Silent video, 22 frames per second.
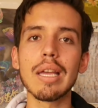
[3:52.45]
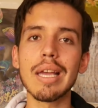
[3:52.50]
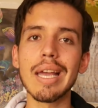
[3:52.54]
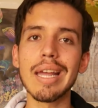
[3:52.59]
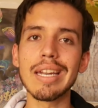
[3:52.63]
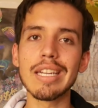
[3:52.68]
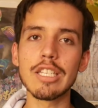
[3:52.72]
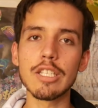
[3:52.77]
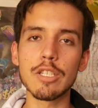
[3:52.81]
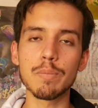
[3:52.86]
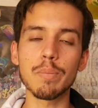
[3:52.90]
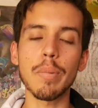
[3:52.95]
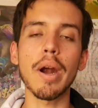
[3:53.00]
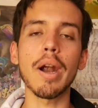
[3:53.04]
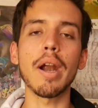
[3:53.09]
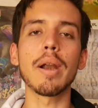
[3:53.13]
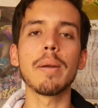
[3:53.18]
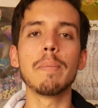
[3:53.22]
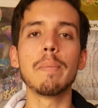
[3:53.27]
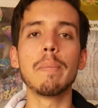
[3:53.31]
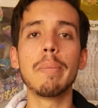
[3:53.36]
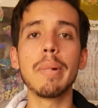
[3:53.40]
and
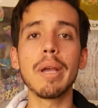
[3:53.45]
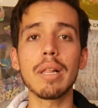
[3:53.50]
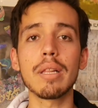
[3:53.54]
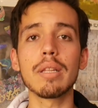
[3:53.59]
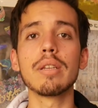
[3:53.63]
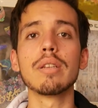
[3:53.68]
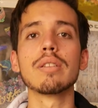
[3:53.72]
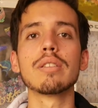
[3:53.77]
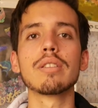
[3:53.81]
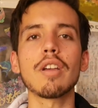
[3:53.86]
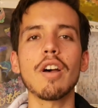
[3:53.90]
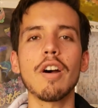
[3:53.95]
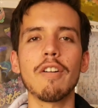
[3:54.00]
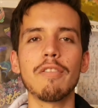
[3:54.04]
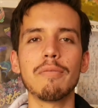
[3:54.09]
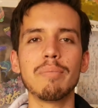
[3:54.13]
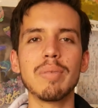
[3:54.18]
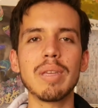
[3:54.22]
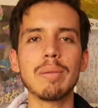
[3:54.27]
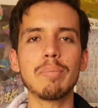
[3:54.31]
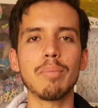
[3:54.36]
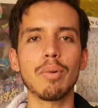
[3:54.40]
inspire billions of
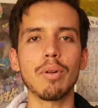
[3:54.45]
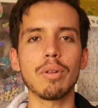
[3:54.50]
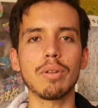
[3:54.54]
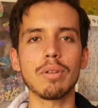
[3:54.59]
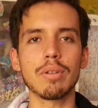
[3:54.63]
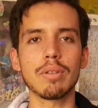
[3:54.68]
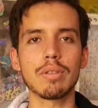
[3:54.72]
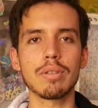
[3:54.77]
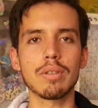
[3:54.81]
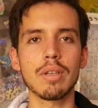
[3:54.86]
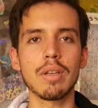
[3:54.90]
people